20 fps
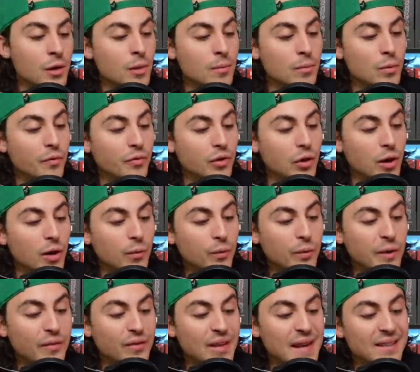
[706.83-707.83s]
Moving on,
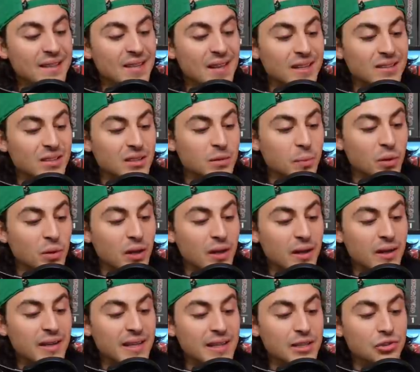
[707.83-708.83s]
we have That Texas
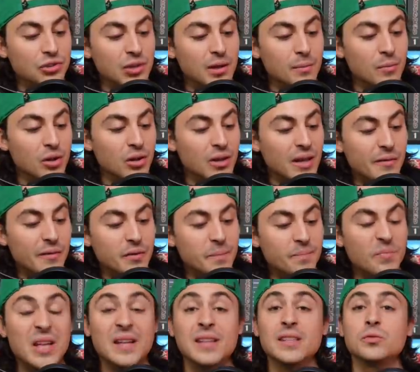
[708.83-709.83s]
Blood, issue number 11,
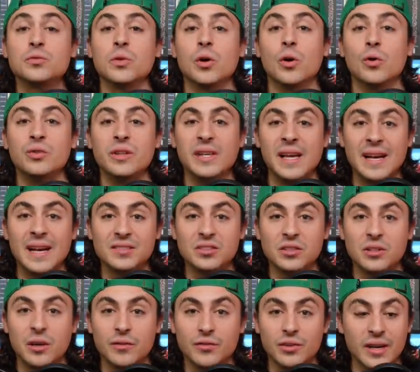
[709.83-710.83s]
and this one only has a
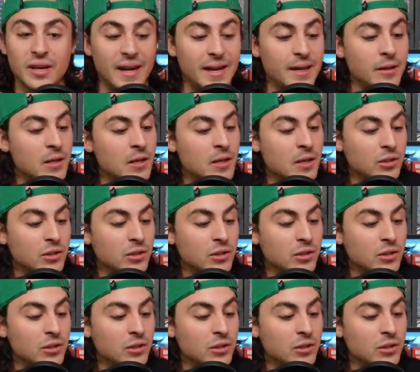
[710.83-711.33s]
cover A.